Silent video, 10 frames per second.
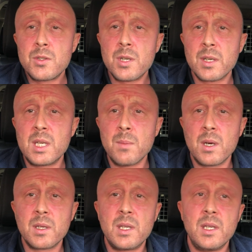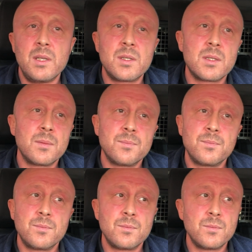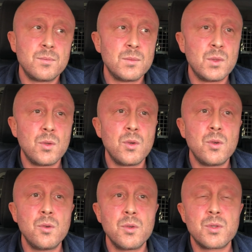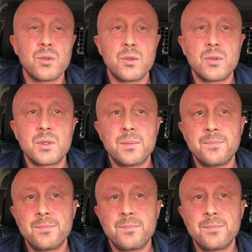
Chunky monkeys, all sorts.